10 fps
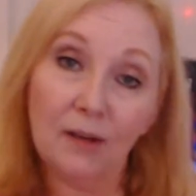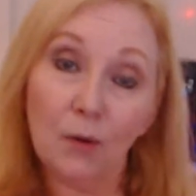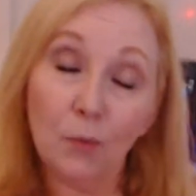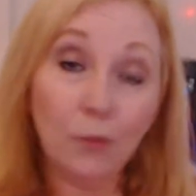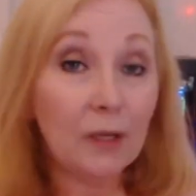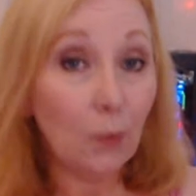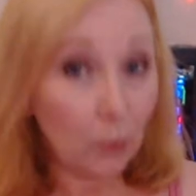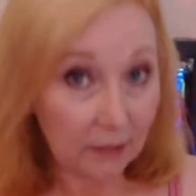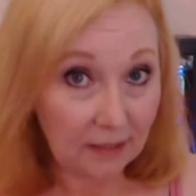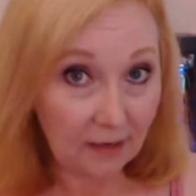
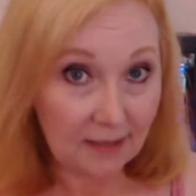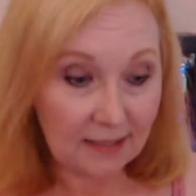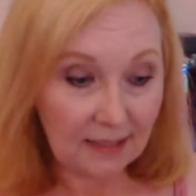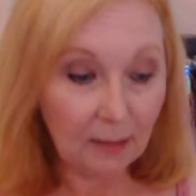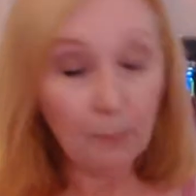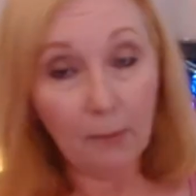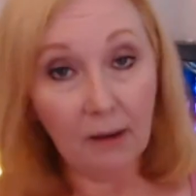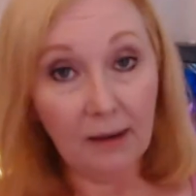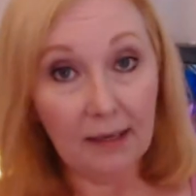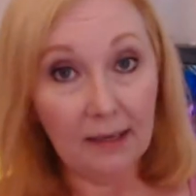reorganizing
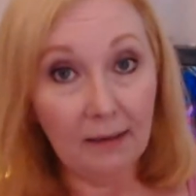my